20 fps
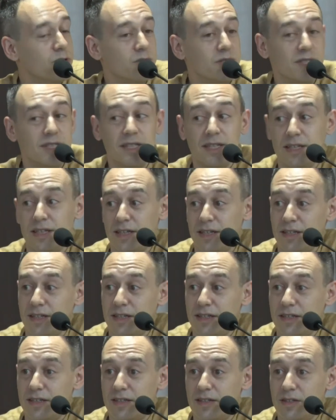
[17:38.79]
see,
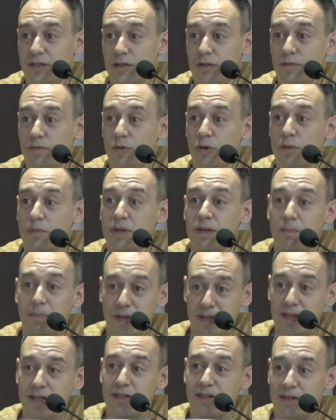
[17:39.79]
you form an
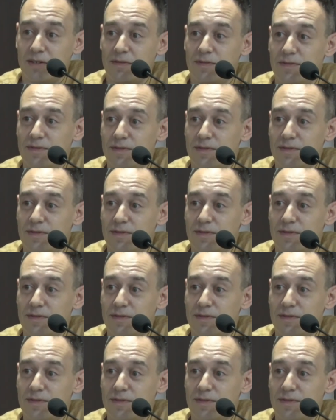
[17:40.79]
opinion of,